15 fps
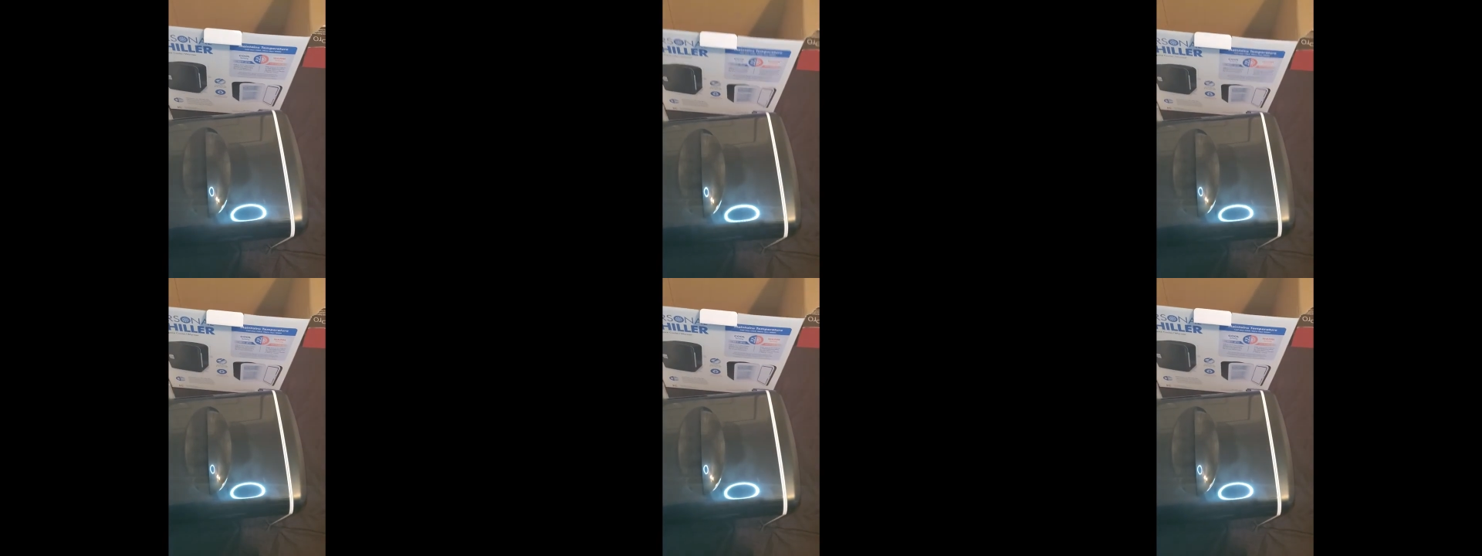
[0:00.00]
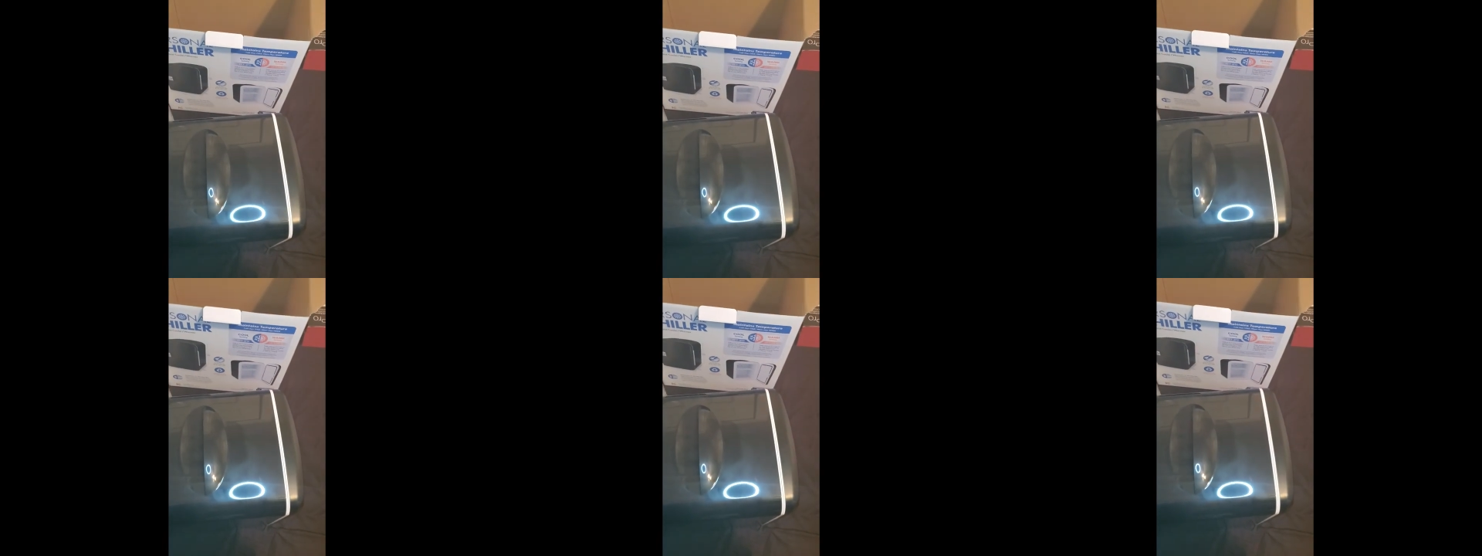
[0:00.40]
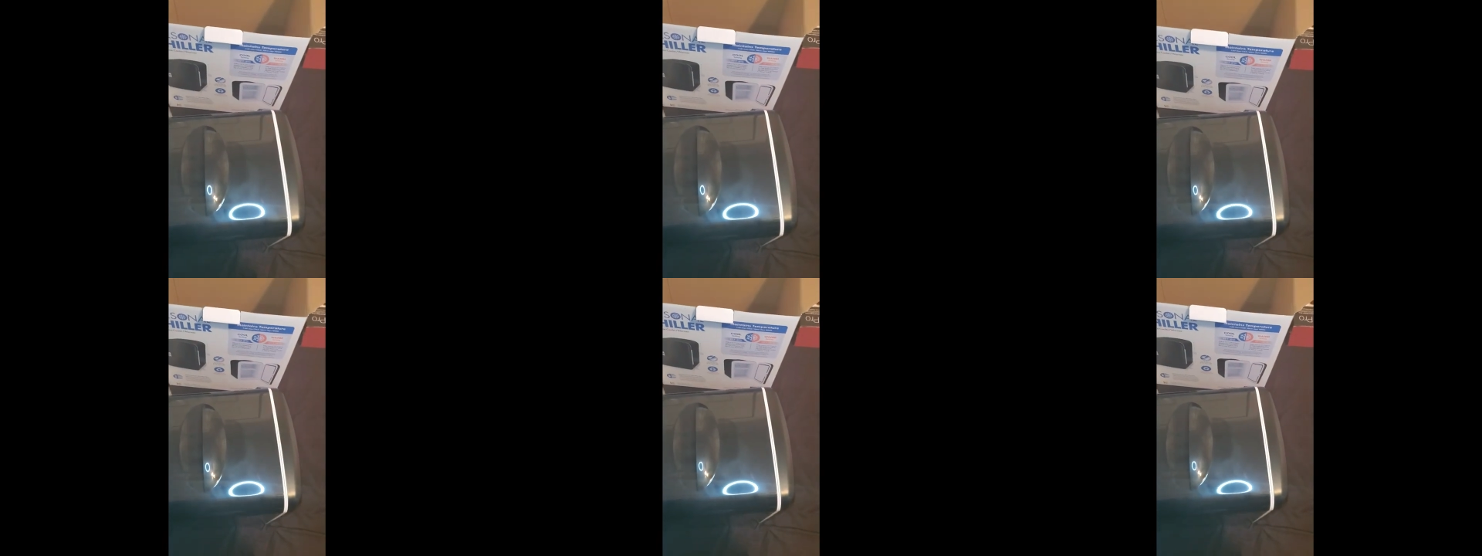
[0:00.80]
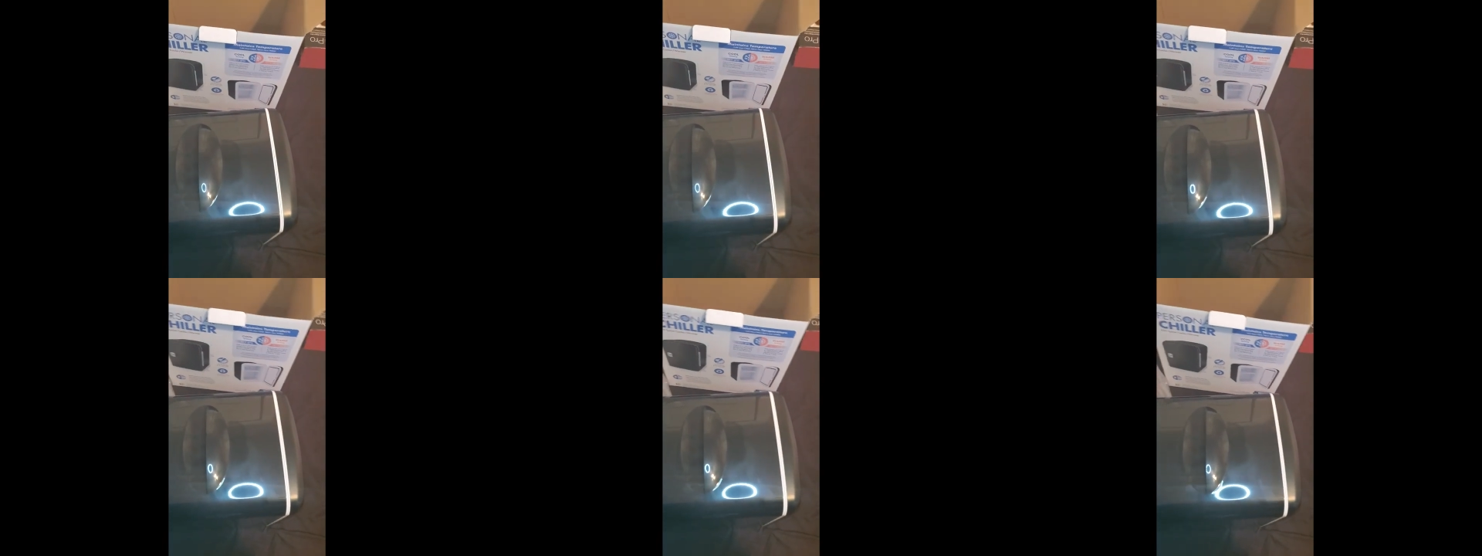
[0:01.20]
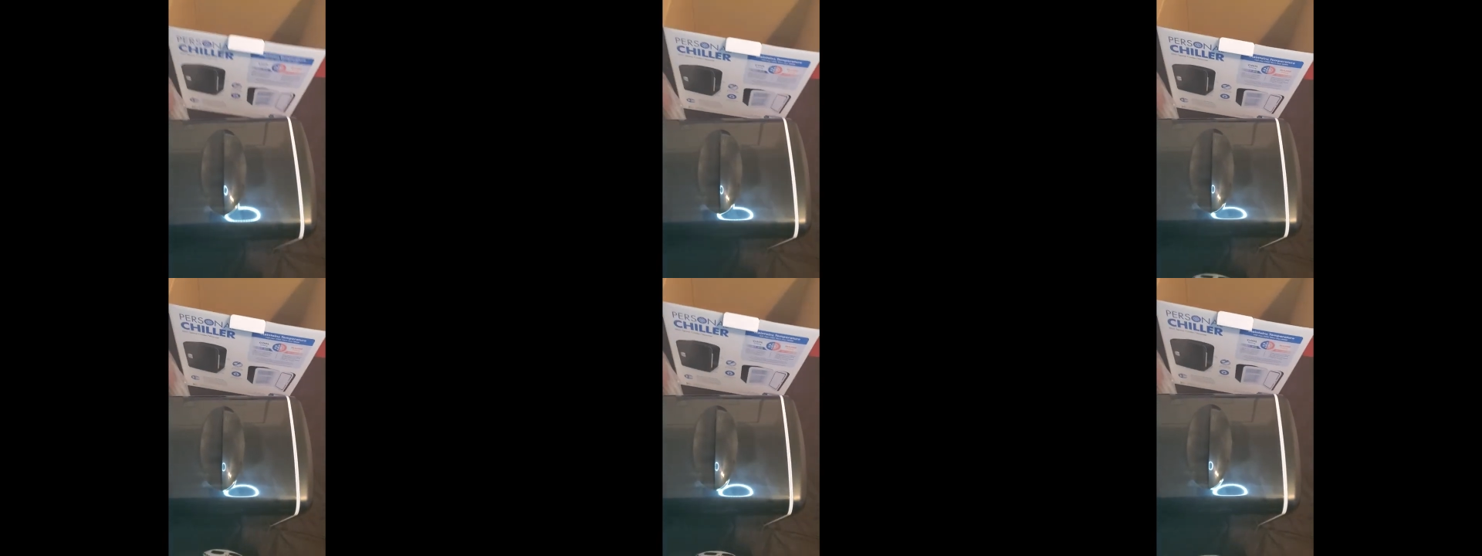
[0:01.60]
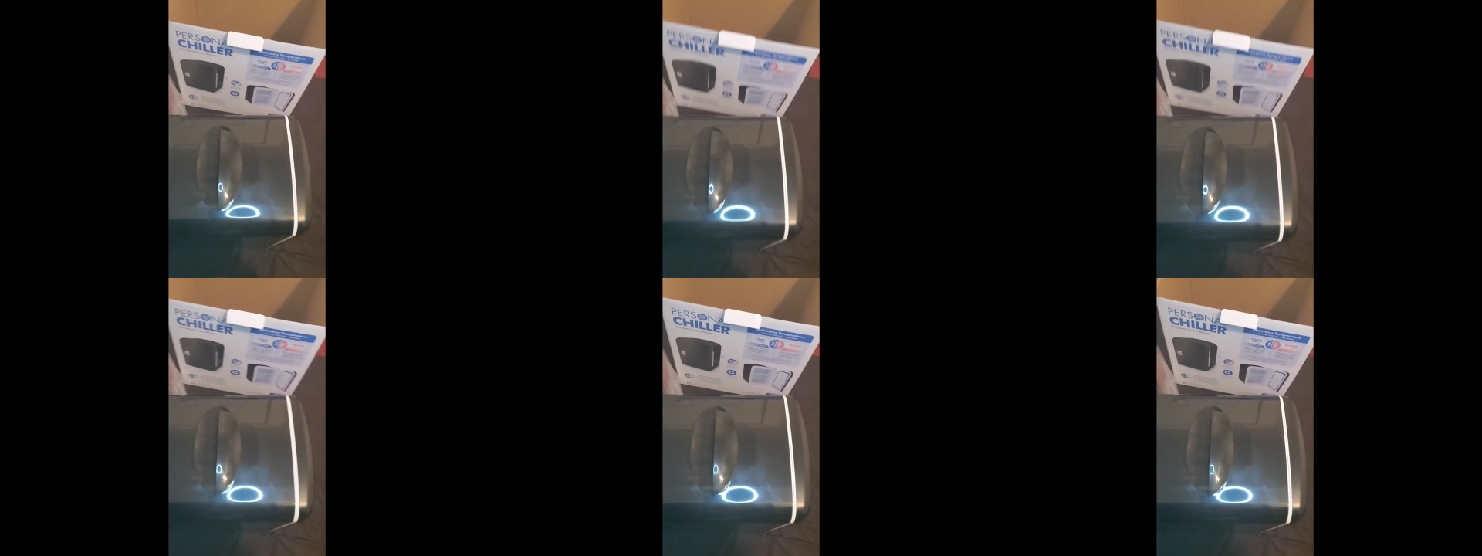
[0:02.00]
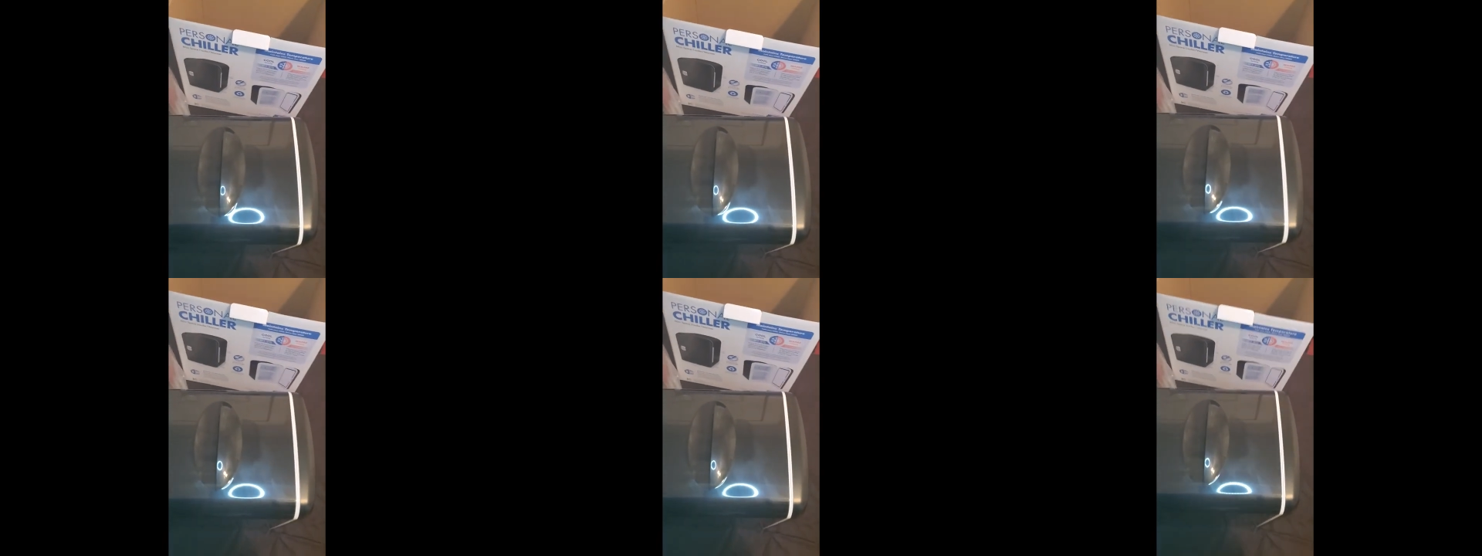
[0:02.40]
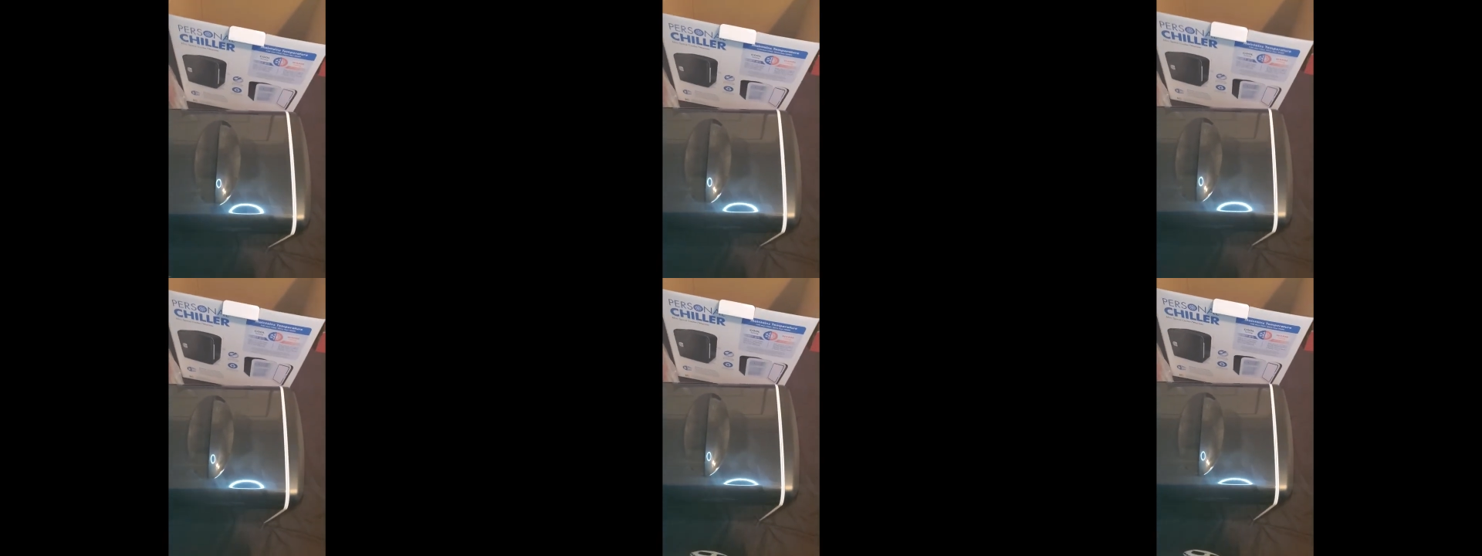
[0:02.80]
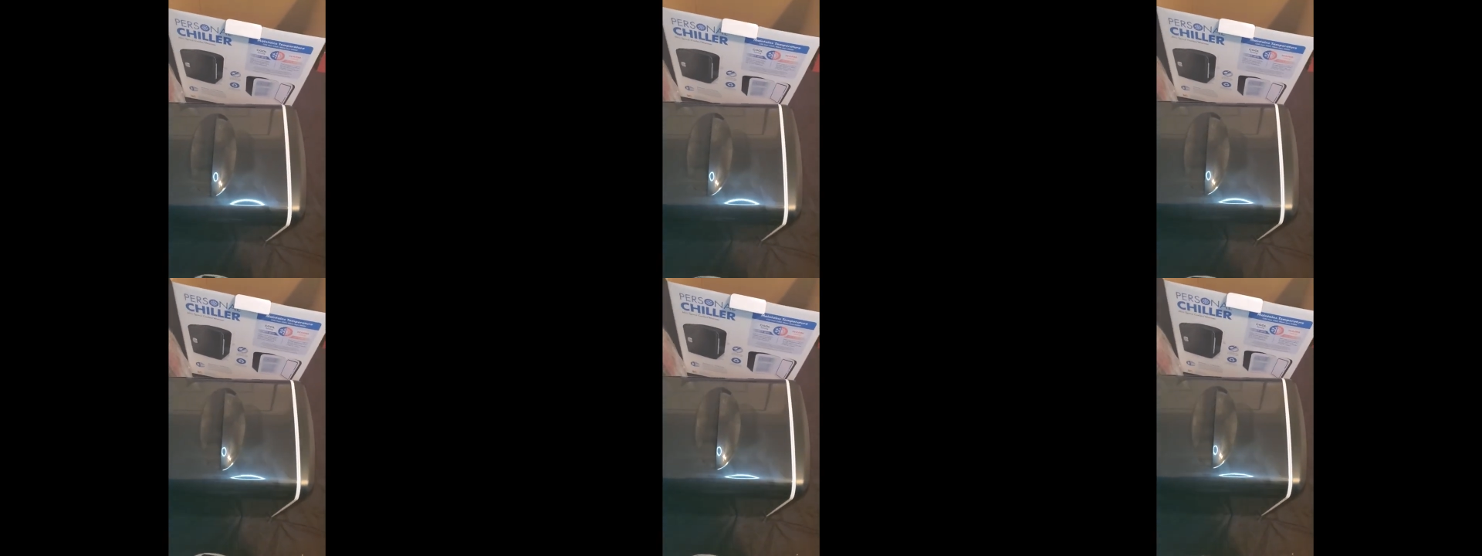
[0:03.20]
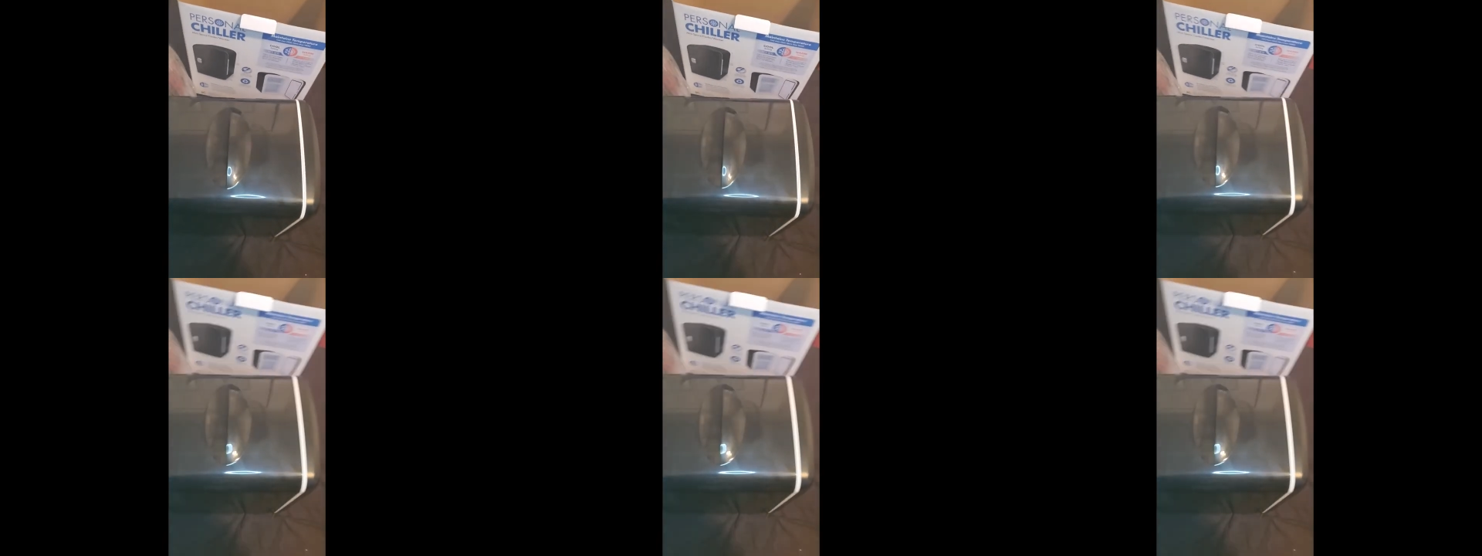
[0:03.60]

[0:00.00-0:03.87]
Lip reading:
(no speaker visible)